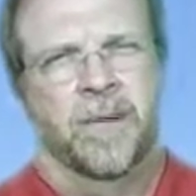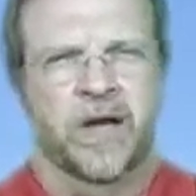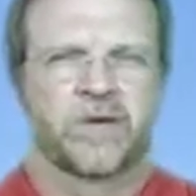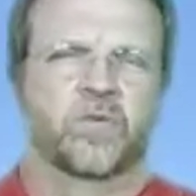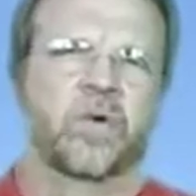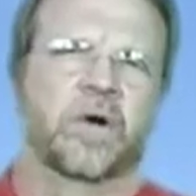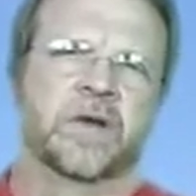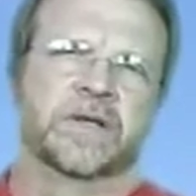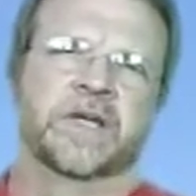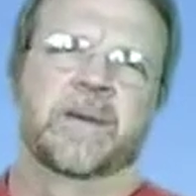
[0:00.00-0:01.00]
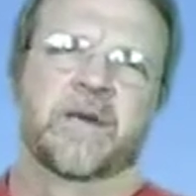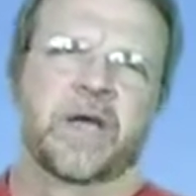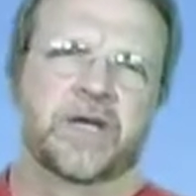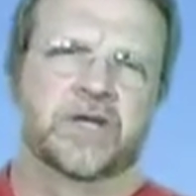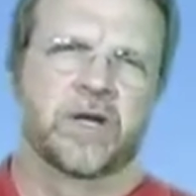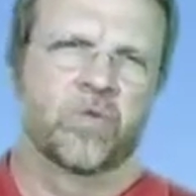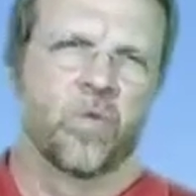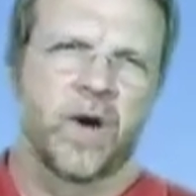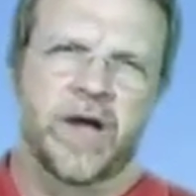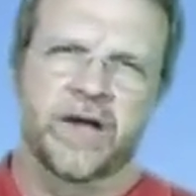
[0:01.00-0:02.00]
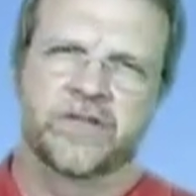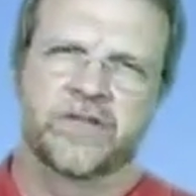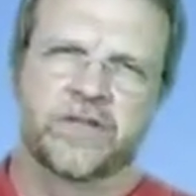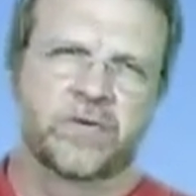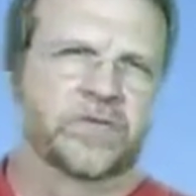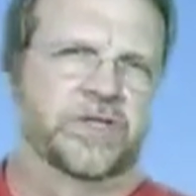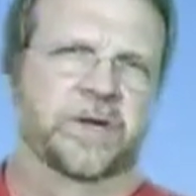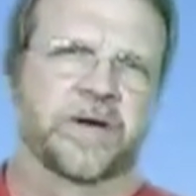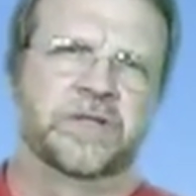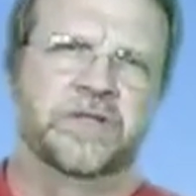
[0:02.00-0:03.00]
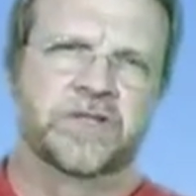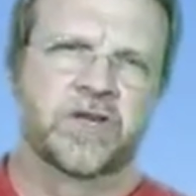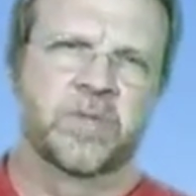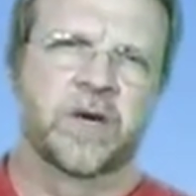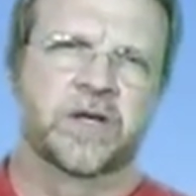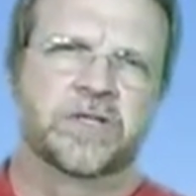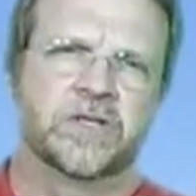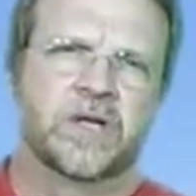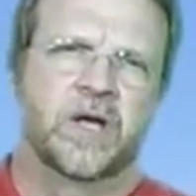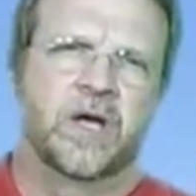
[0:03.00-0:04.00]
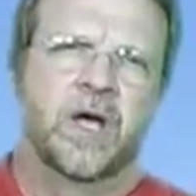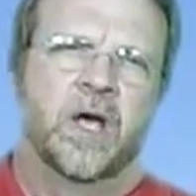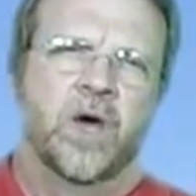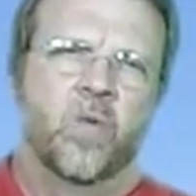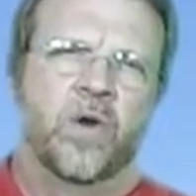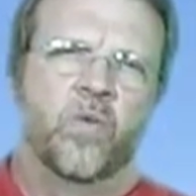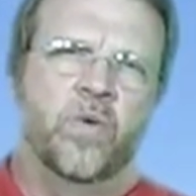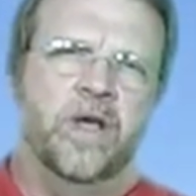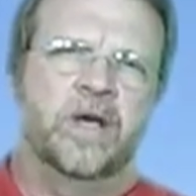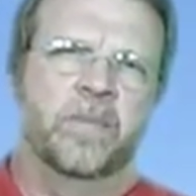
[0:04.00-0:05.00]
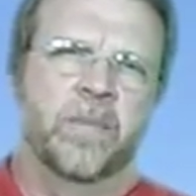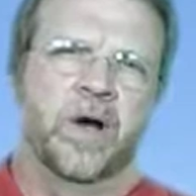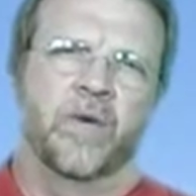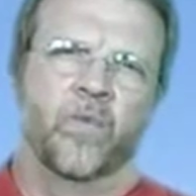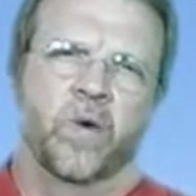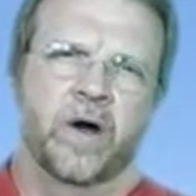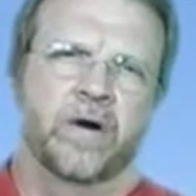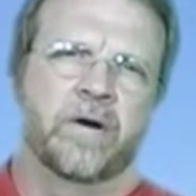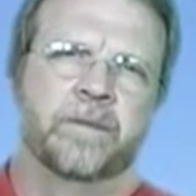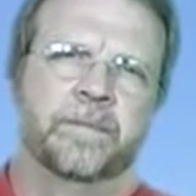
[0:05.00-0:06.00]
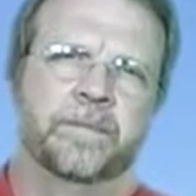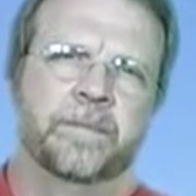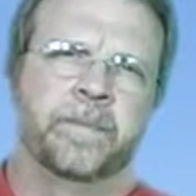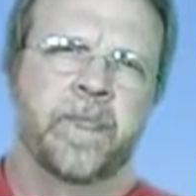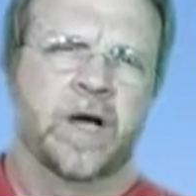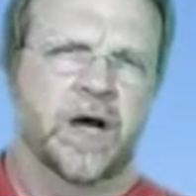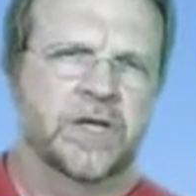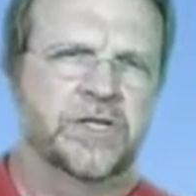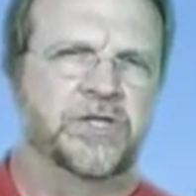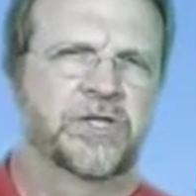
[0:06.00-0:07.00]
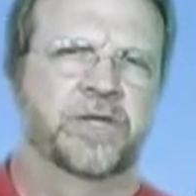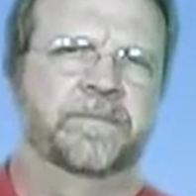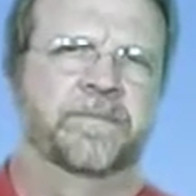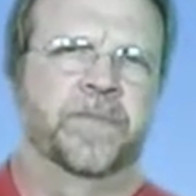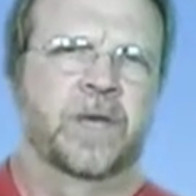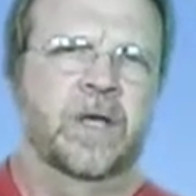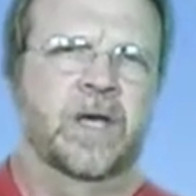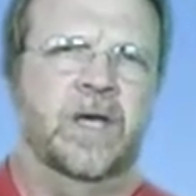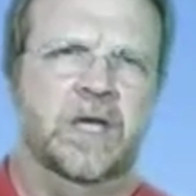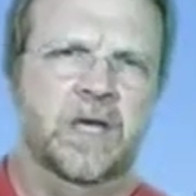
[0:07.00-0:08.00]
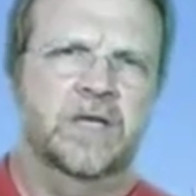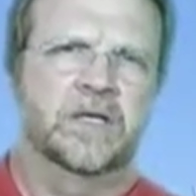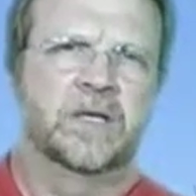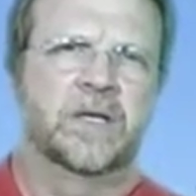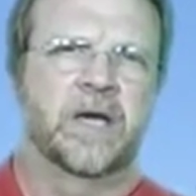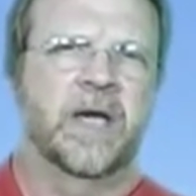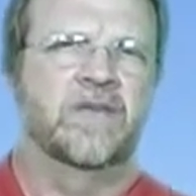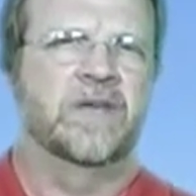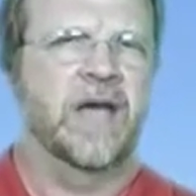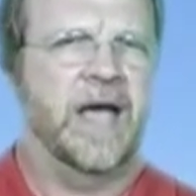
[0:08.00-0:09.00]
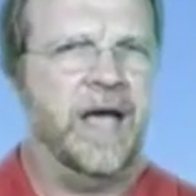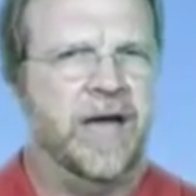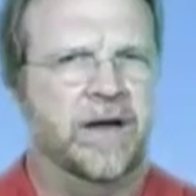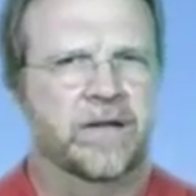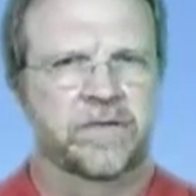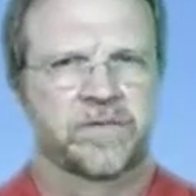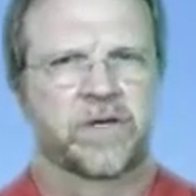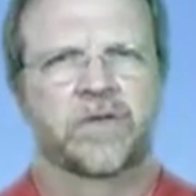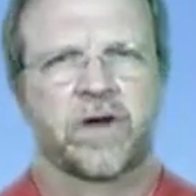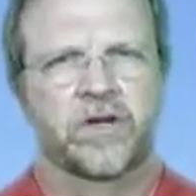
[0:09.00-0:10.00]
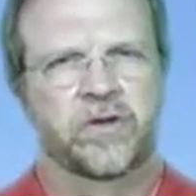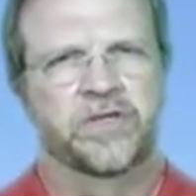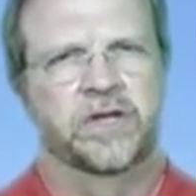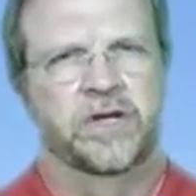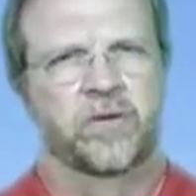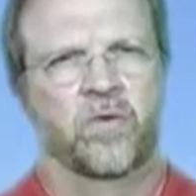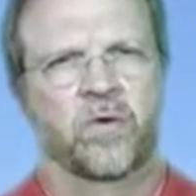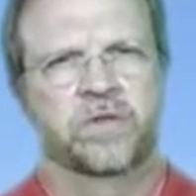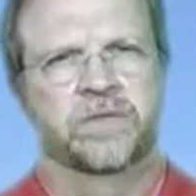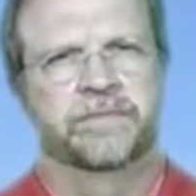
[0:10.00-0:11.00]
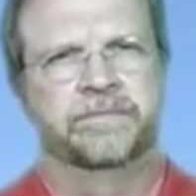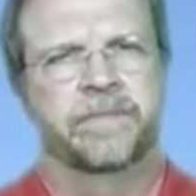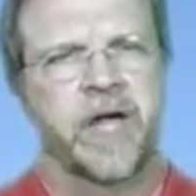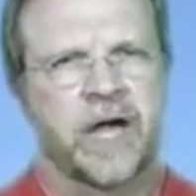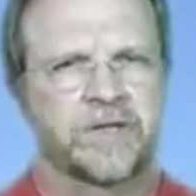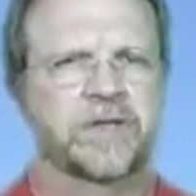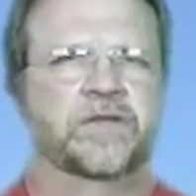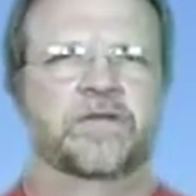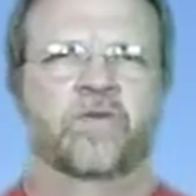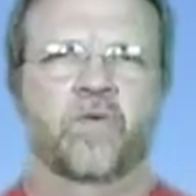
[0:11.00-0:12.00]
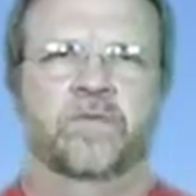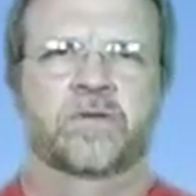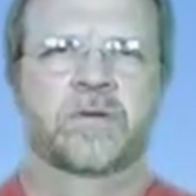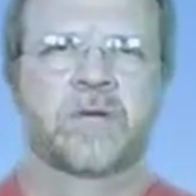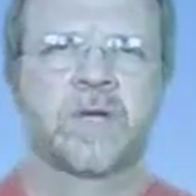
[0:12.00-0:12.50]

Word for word: Back to water contamination and why it is so serious in these gearboxes, when we combine water, oxygen, heat, and the additives that are used in gear oils, acids are formed.